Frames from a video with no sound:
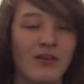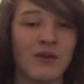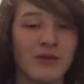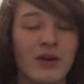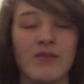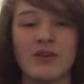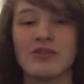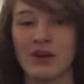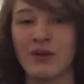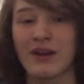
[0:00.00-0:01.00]
I'm not even
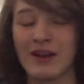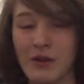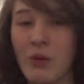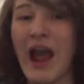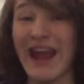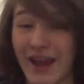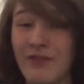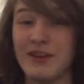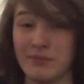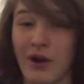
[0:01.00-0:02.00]
joking, they were
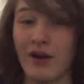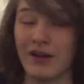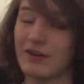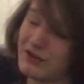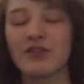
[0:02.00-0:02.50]
heavy bikes.